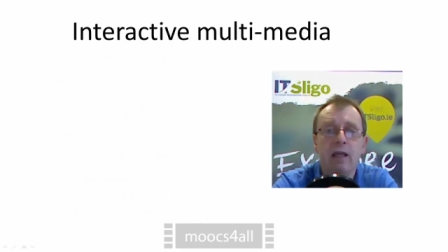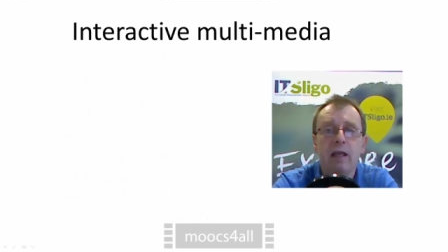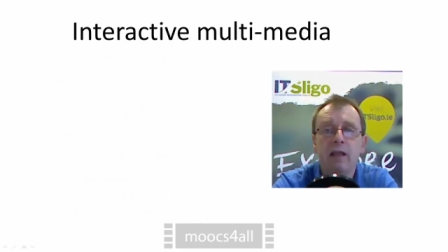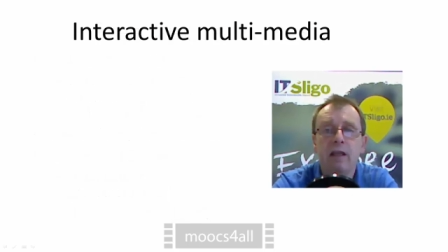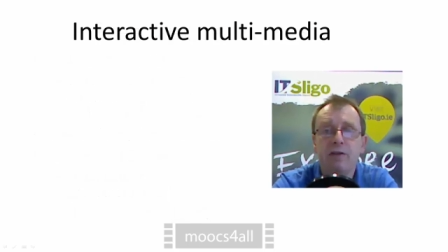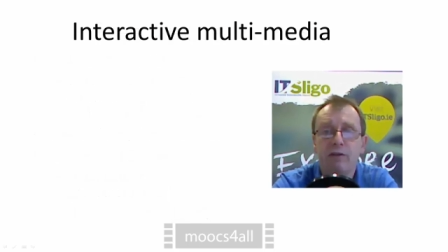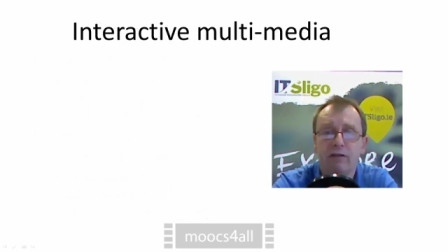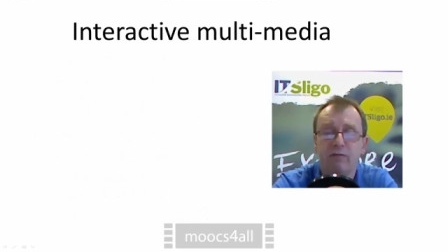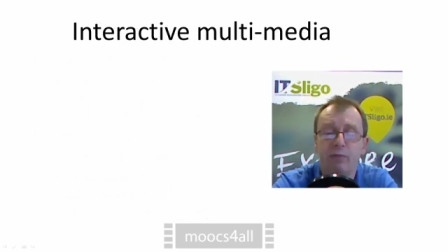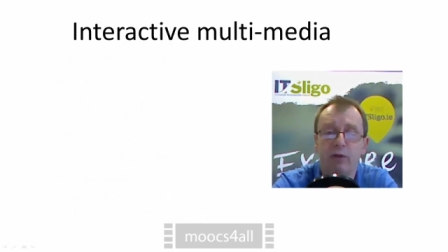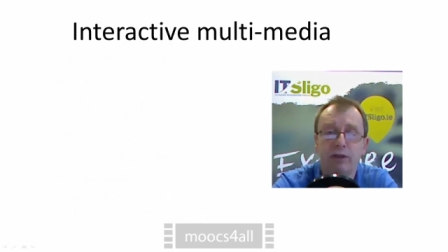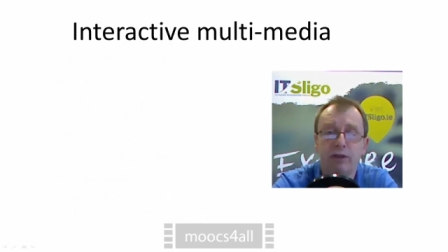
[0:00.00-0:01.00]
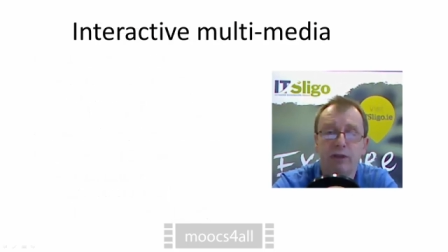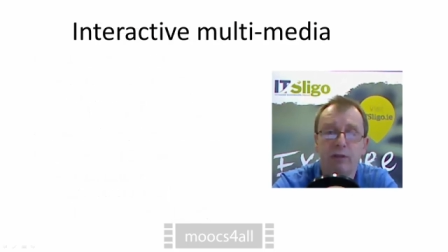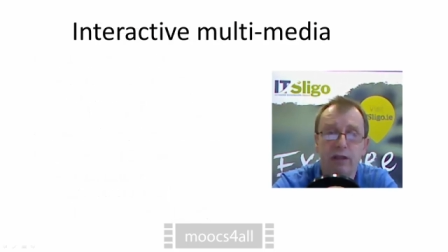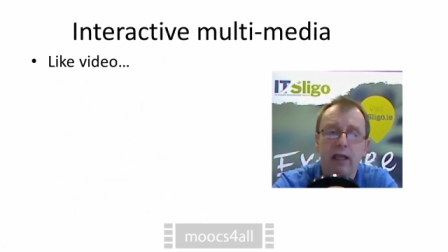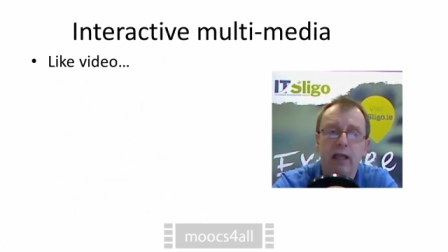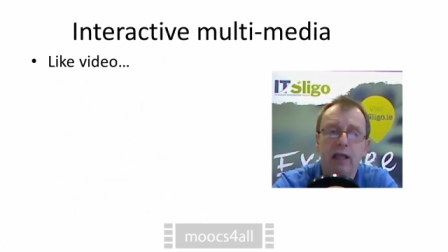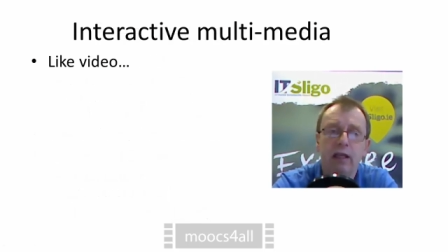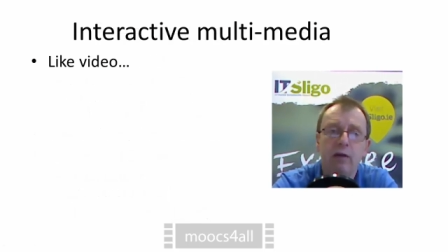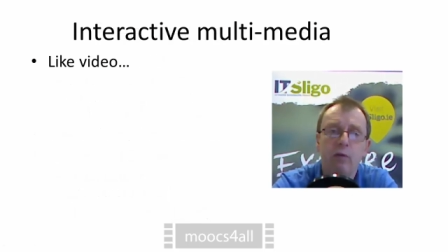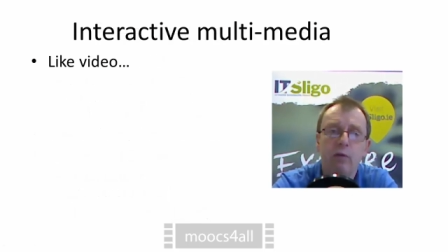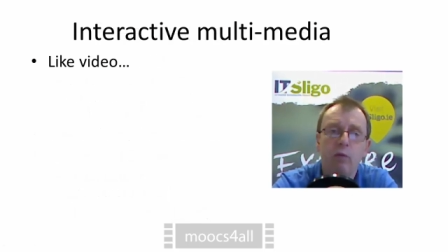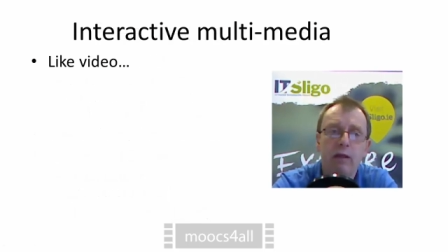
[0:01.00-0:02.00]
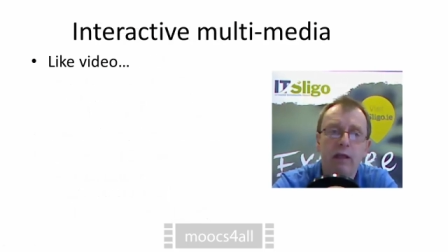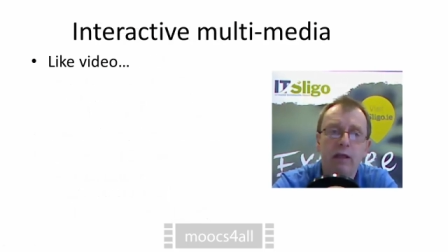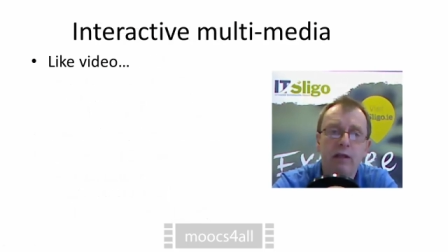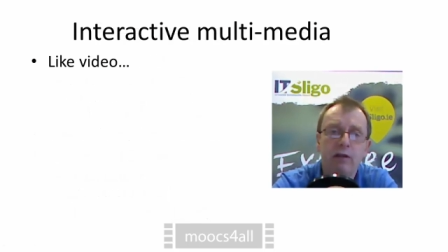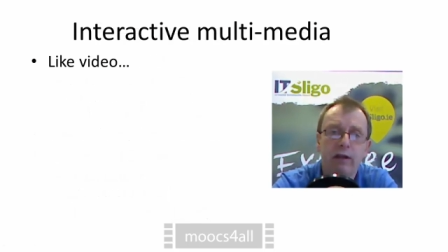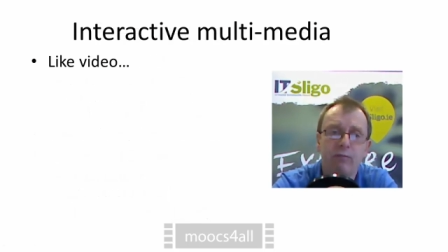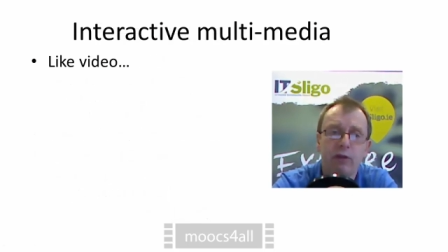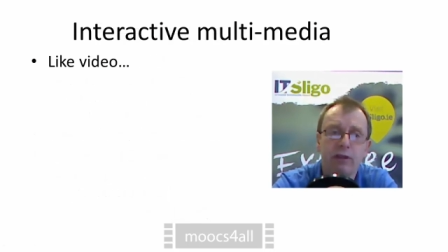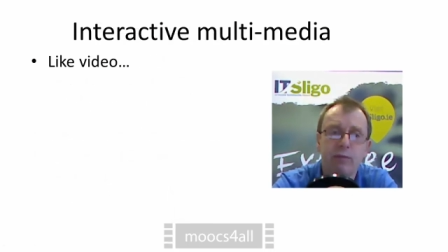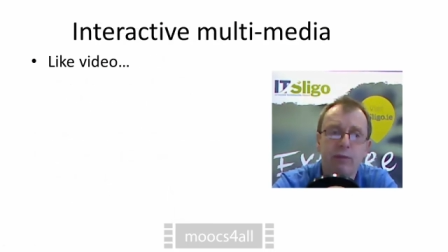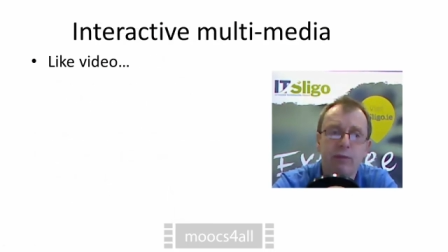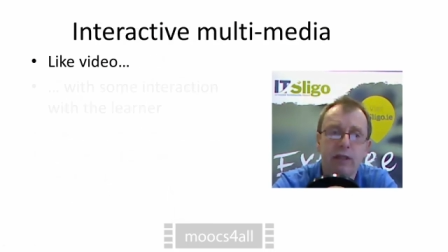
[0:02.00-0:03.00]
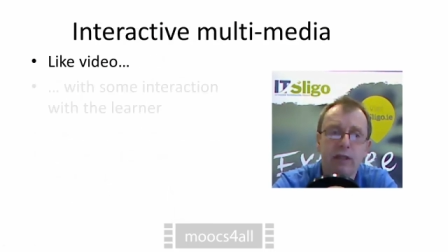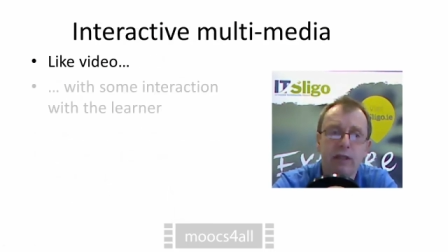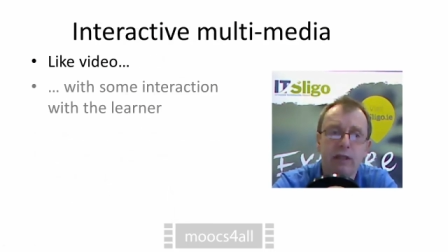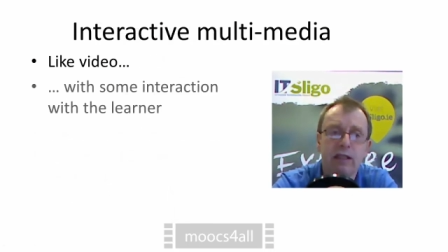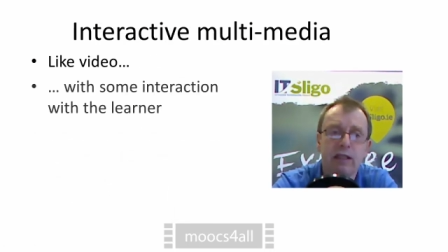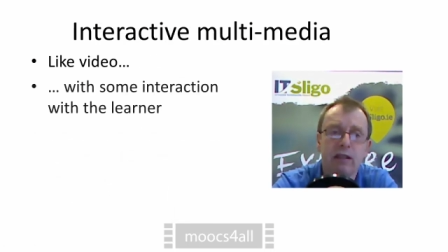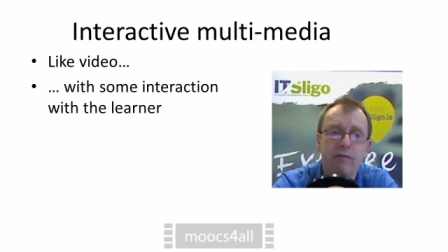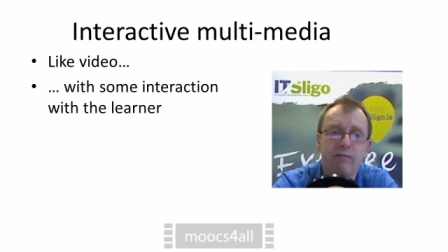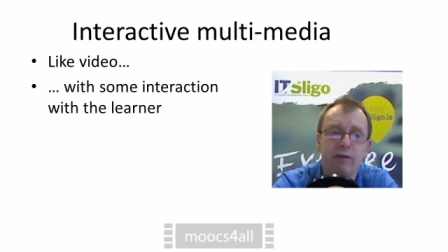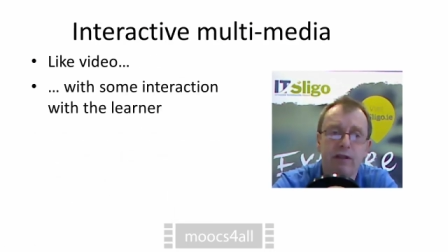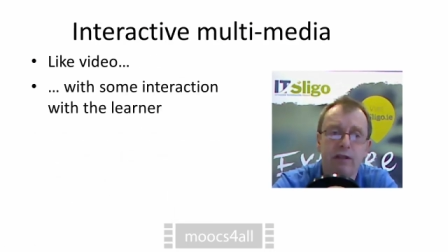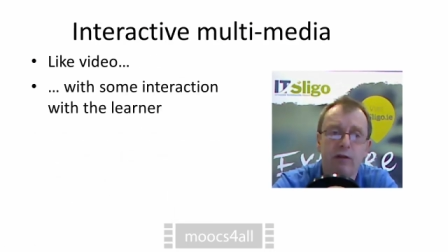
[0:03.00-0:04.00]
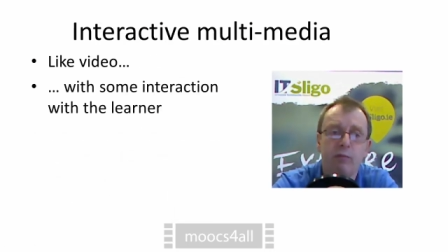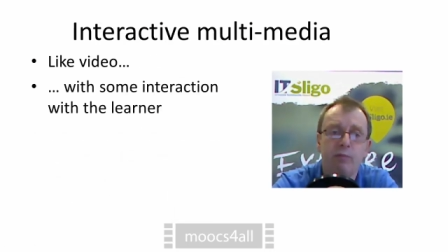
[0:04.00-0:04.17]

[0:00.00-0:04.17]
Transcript: Interactive multimedia. In a way, interactive multimedia is like video,